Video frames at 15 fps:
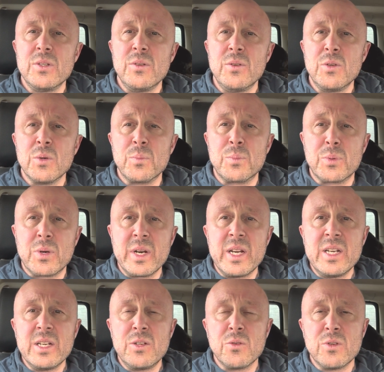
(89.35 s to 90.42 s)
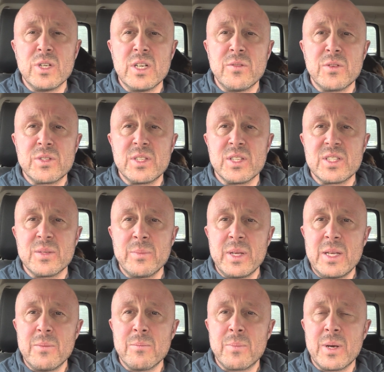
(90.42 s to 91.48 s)
Your brain and your nervous system
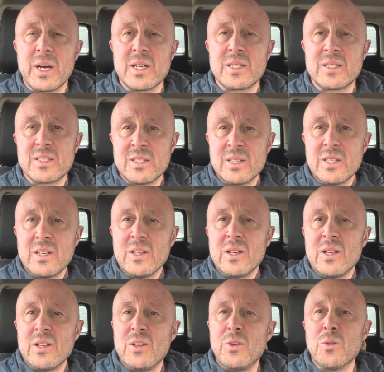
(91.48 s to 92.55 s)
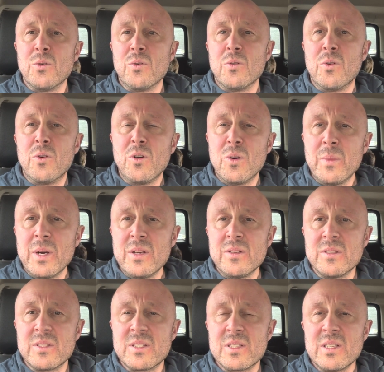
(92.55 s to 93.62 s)
impact your
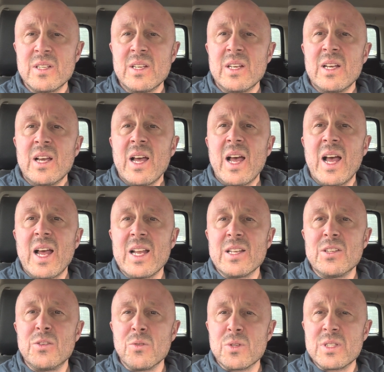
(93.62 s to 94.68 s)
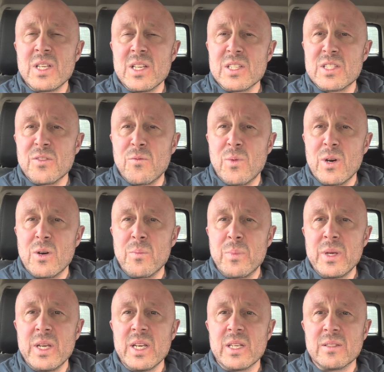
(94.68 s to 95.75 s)
hormones and your sense of
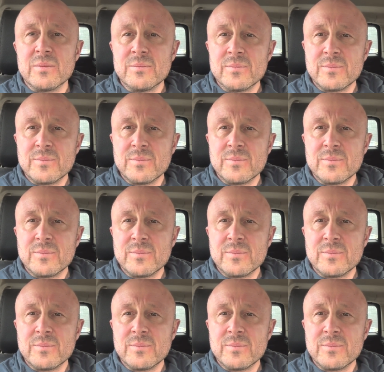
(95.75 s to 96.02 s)
well-being.